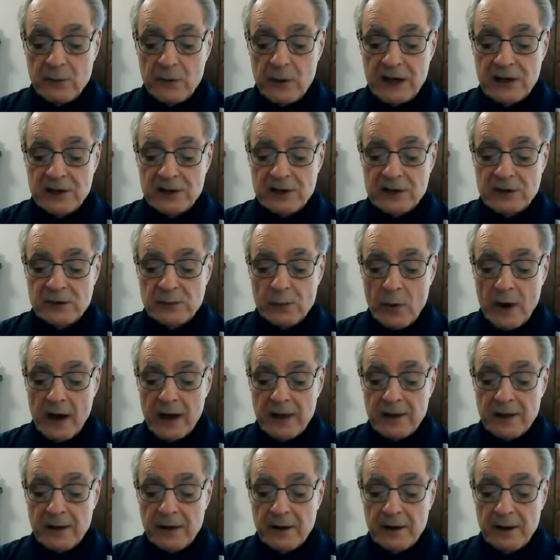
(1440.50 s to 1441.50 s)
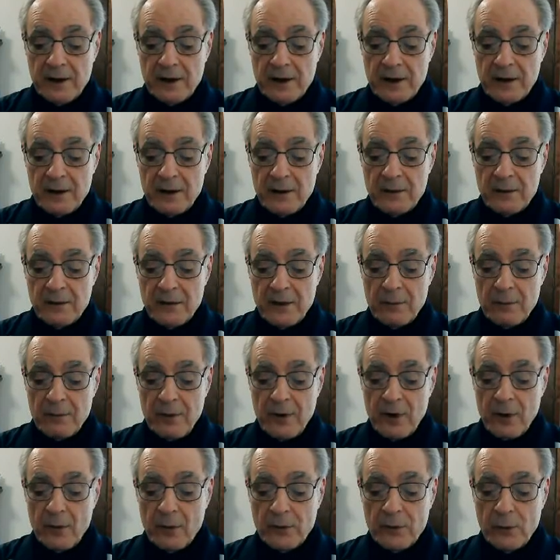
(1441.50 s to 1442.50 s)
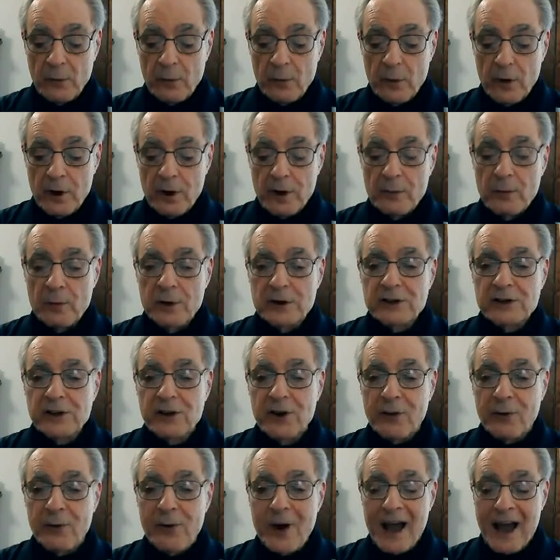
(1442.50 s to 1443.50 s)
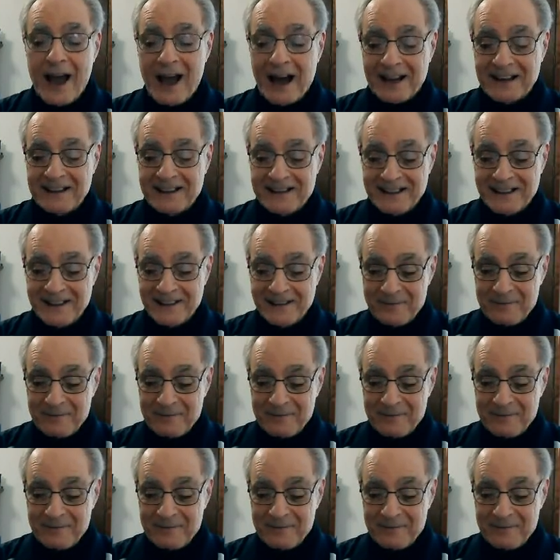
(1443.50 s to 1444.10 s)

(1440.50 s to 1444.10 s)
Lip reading: reasons why the word was correct.